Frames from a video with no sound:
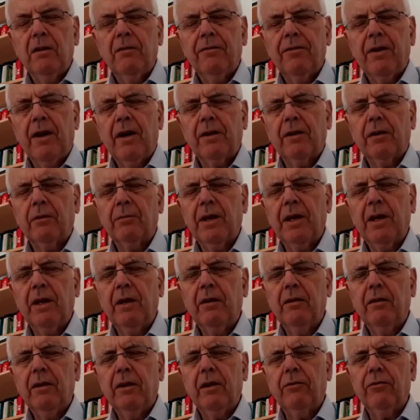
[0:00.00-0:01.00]
Father,
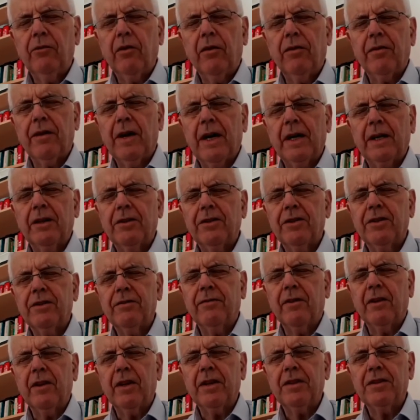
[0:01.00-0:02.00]
we give you thanks
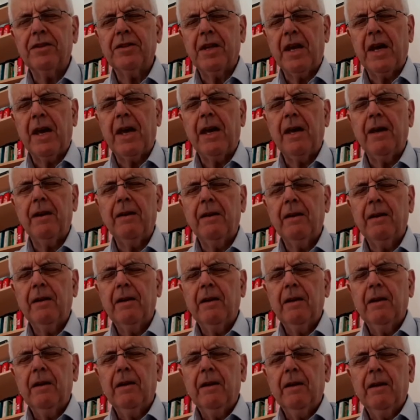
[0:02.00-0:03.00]
for this day.
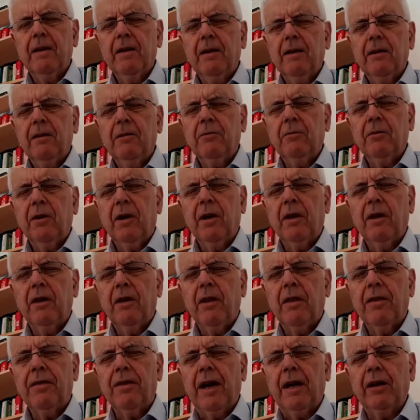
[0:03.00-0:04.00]

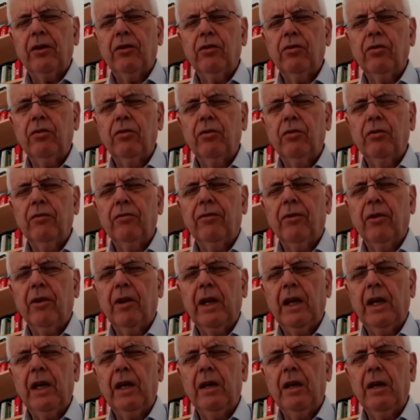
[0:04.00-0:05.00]
We thank you
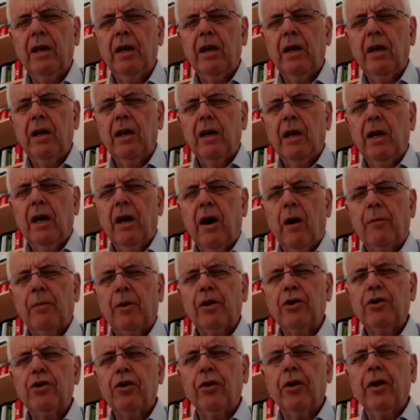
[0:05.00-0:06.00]
for the
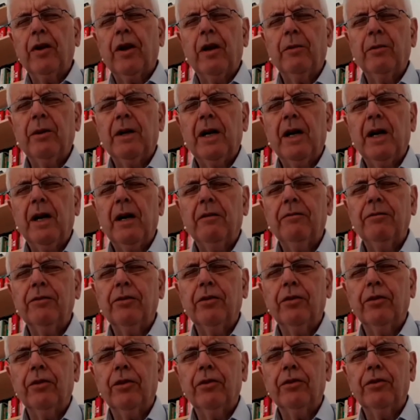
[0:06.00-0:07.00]
opportunity we have
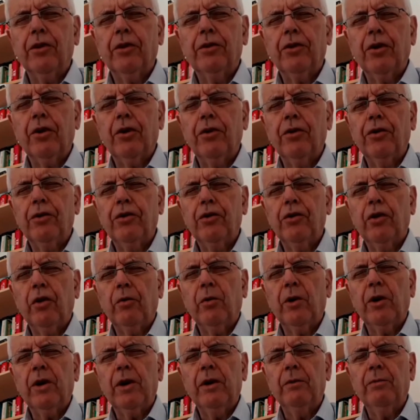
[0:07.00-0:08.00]
to, to turn to
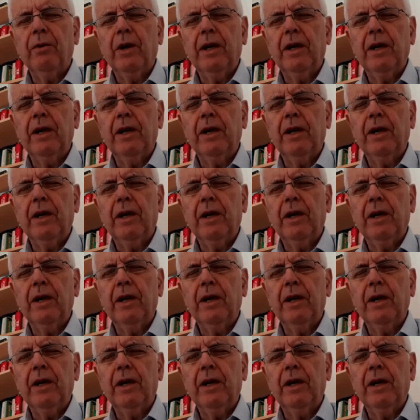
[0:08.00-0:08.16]
your Word.